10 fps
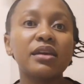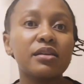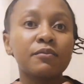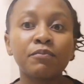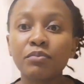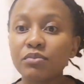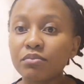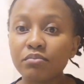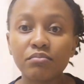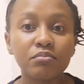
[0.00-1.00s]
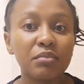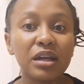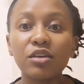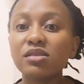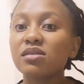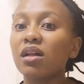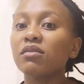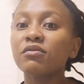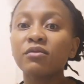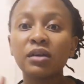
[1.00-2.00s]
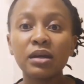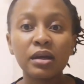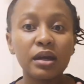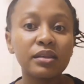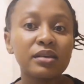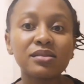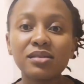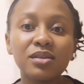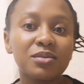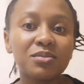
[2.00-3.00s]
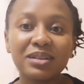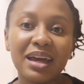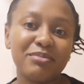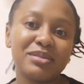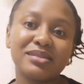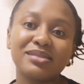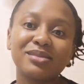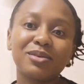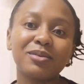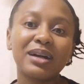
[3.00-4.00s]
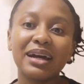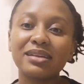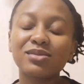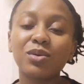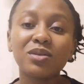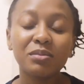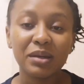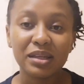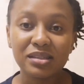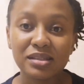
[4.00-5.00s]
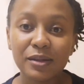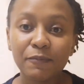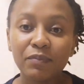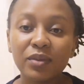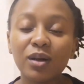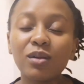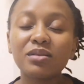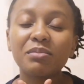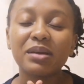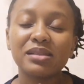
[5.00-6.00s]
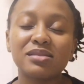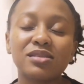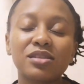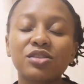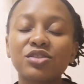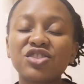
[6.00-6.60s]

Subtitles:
and then mock yourself and then see what happens. So guys, all the best, all the best.